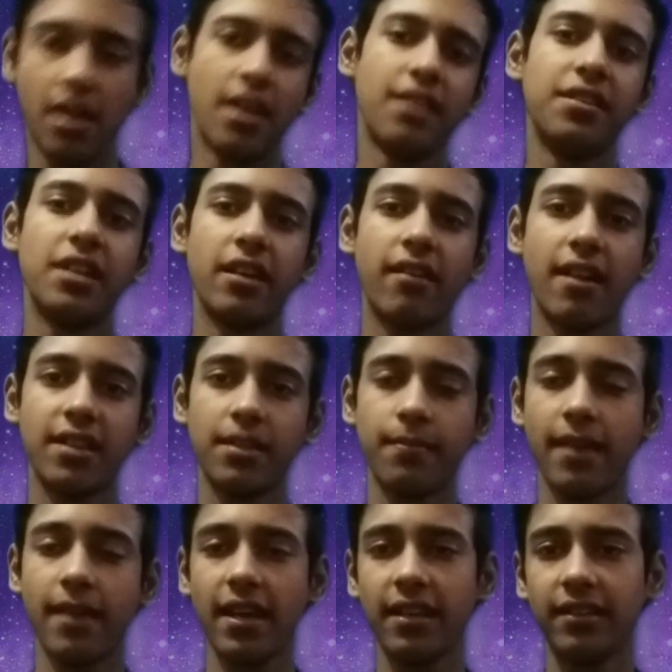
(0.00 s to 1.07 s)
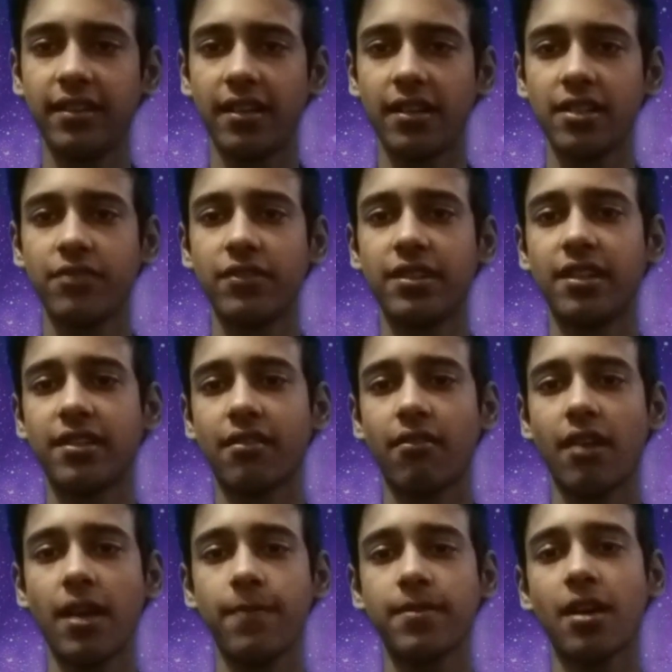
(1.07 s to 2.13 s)
There are the many theories which
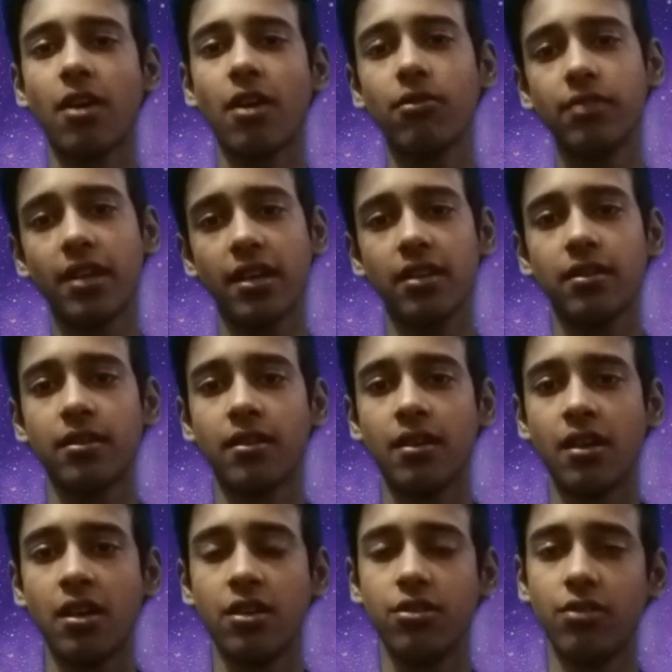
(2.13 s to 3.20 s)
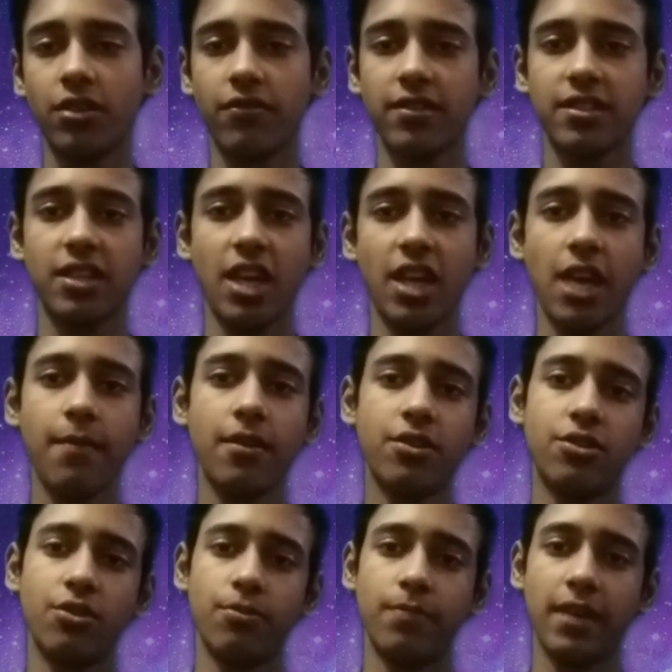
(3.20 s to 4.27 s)
describes how the universe came
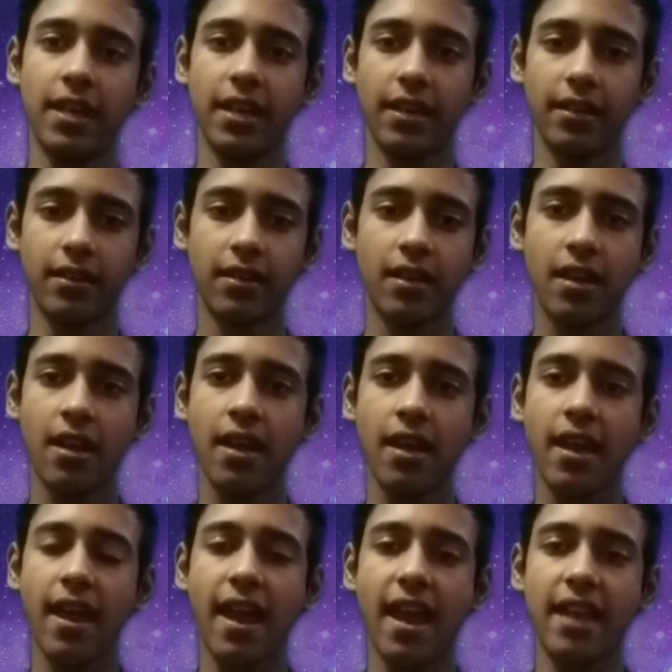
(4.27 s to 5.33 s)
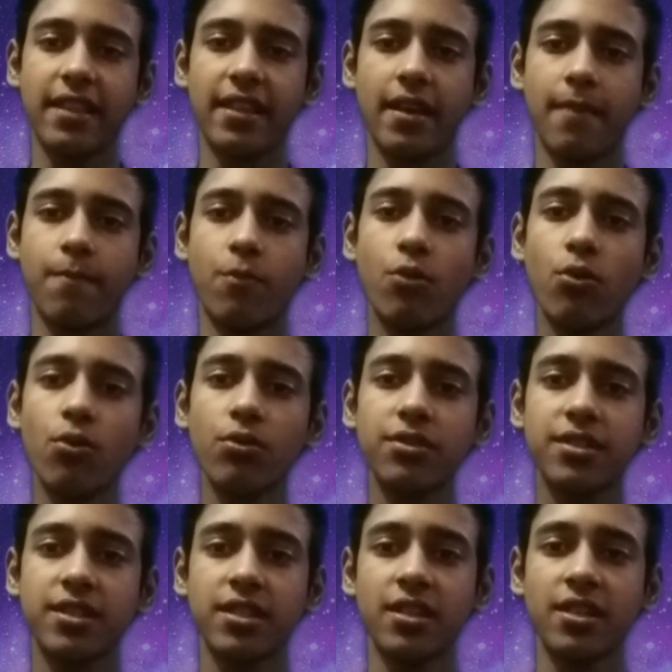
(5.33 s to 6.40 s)
into being, and the
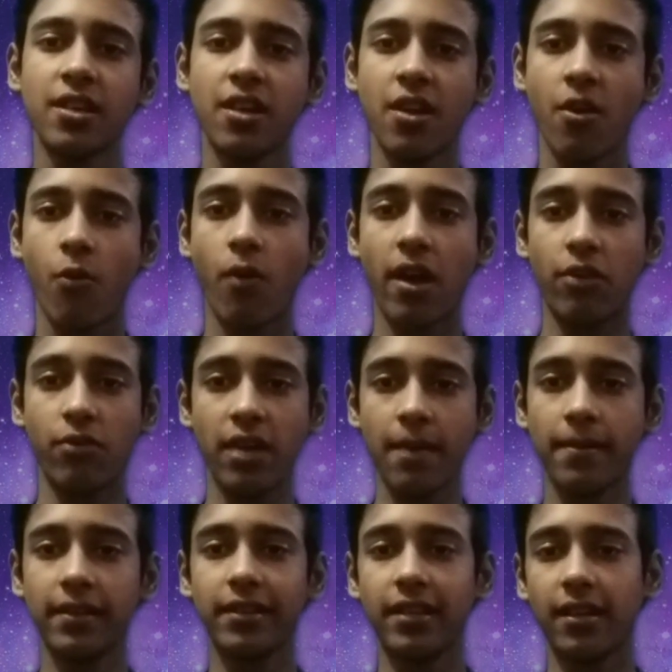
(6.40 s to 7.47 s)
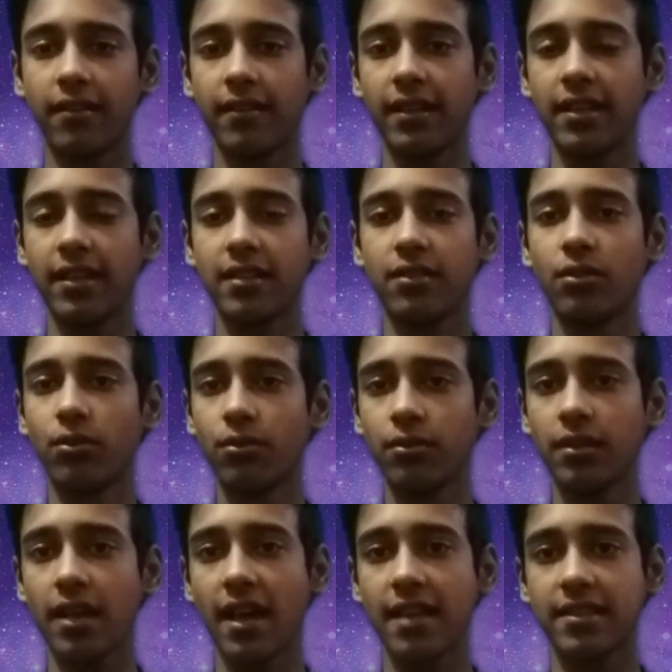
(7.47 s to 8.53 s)
most valuable theory is known
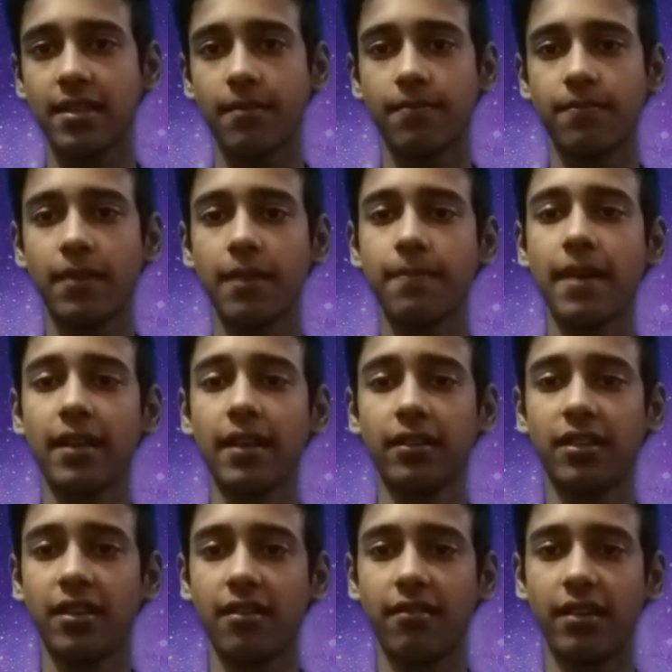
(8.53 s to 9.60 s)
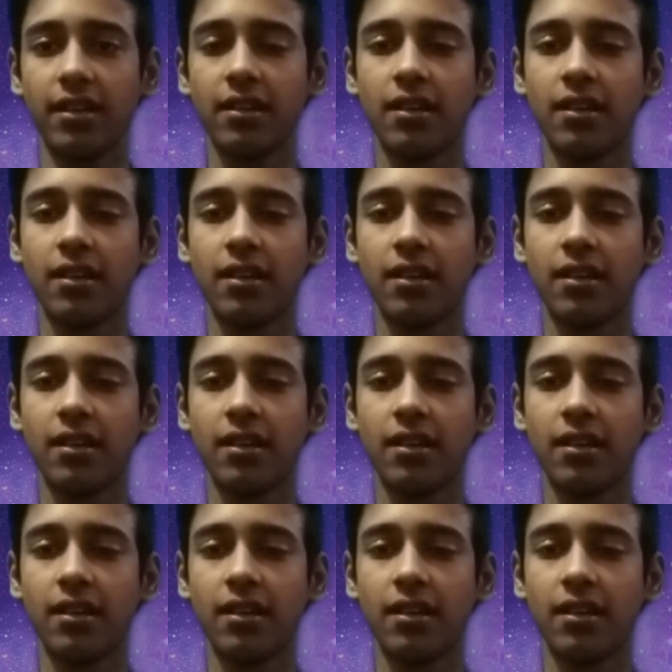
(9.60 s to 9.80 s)
as the Big Bang Theory,